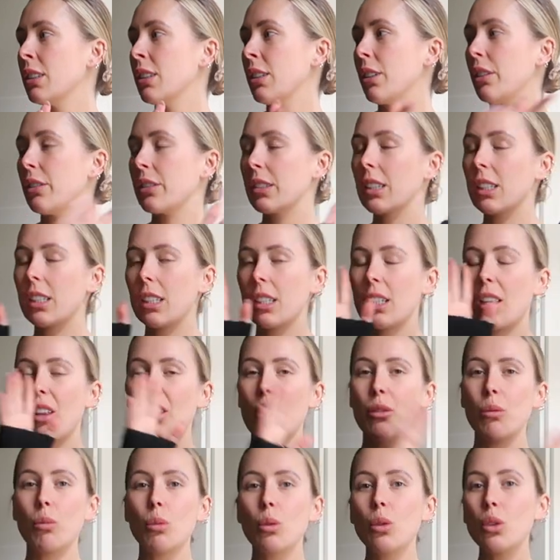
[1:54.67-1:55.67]
Obviously
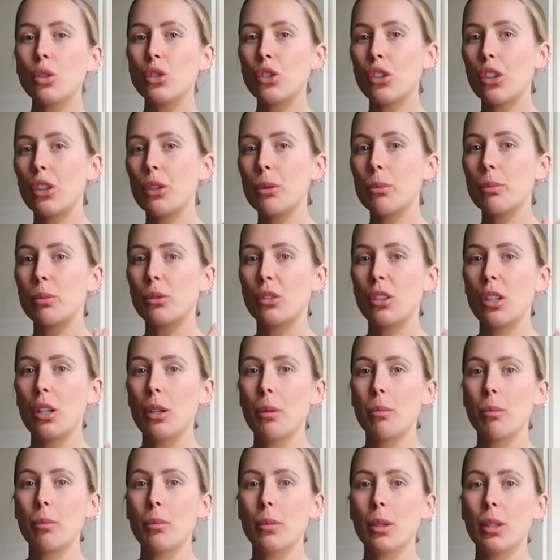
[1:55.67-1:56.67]
the wardrobe
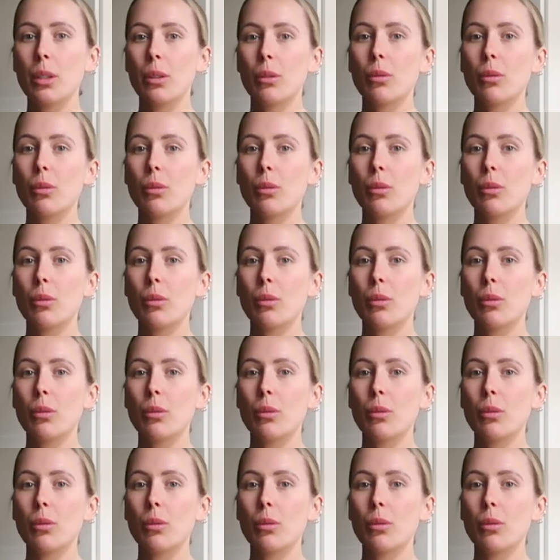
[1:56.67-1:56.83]
room,